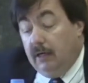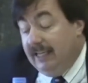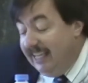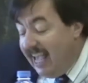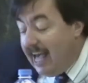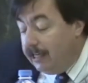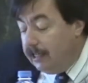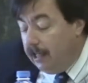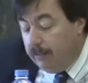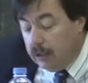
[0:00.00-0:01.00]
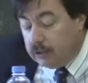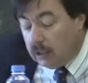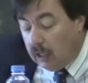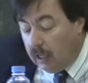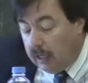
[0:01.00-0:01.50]
Yet, this
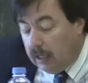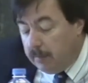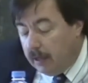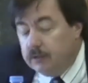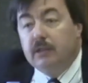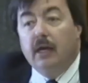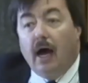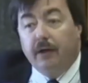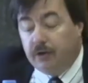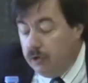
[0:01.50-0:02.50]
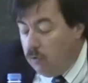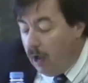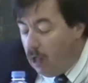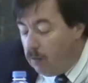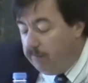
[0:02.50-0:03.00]
claim is not too
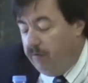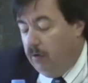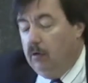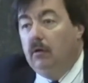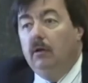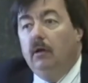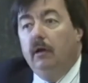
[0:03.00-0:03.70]
helpful